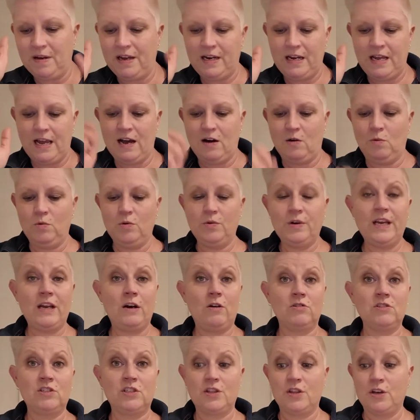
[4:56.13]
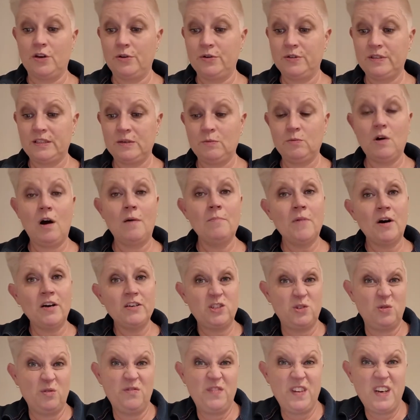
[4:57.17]
Anyhow, we'll get onto those. I might
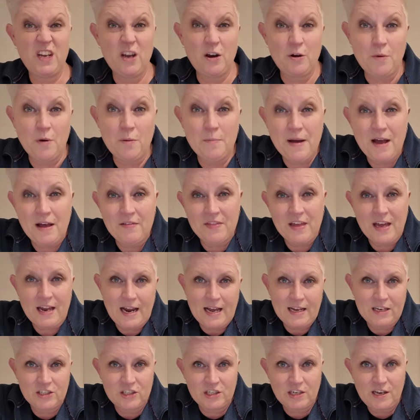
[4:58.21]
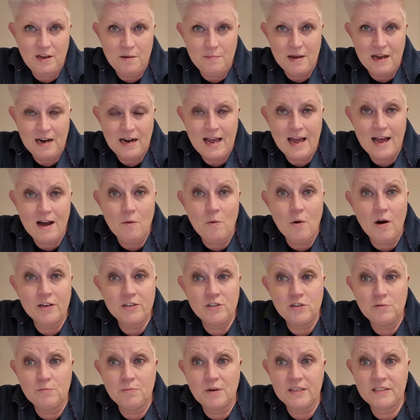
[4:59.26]
do a video about that actually, about how I
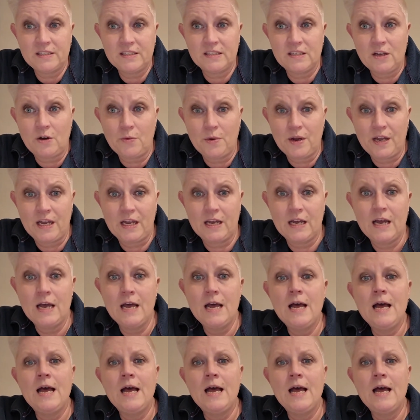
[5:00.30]
do my sowing.